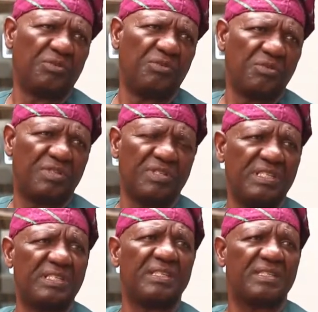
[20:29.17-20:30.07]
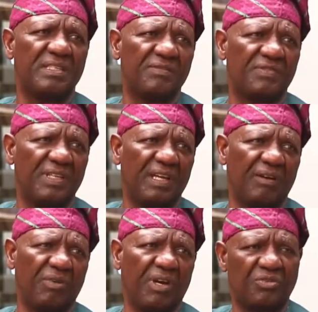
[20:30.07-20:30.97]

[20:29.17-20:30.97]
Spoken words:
those initiatives that we're